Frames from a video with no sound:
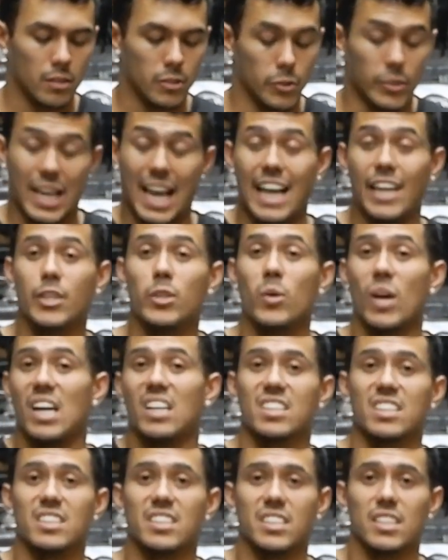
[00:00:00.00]
You can do
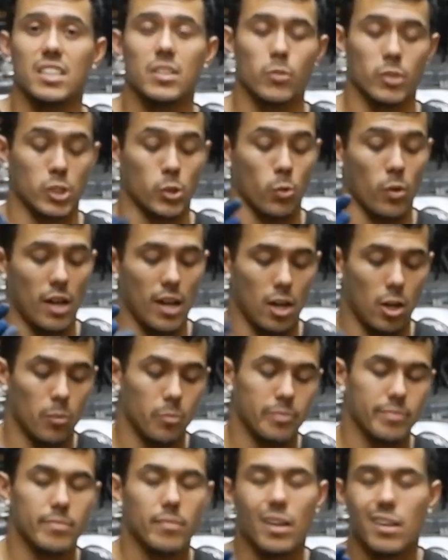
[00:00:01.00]
LED, which will
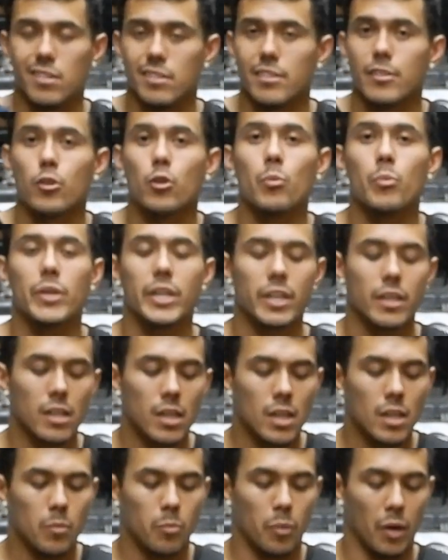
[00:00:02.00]
help a little bit,
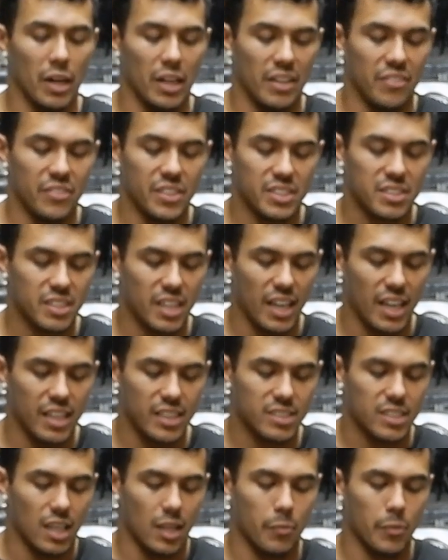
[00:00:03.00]
but in this
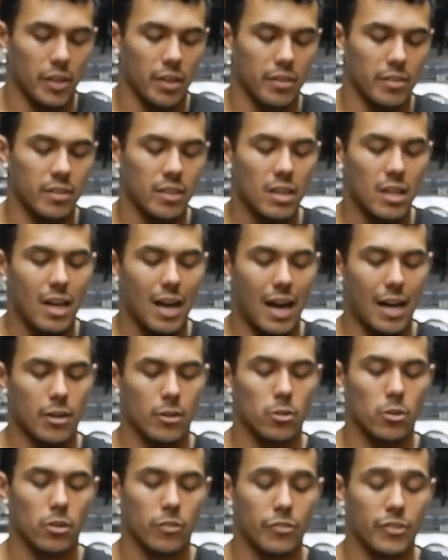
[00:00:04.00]
case, I mean, I
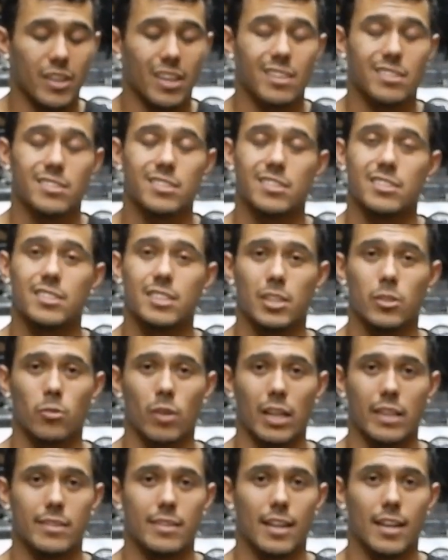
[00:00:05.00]
don't know if you guys can see
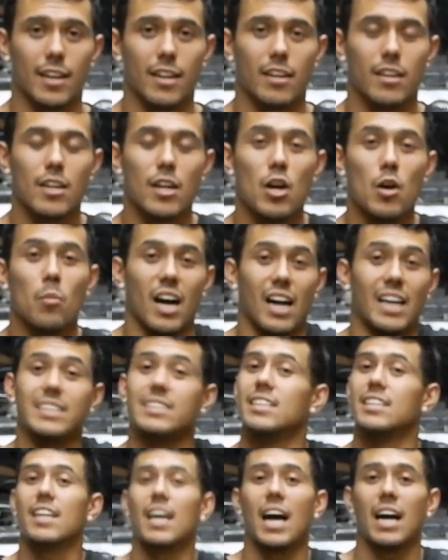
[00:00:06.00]
right there, I
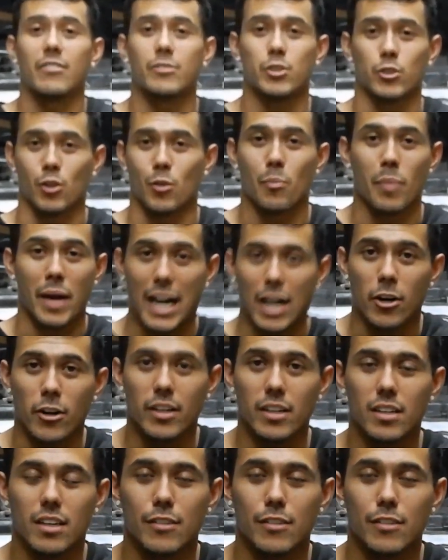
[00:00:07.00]
did have to repair it,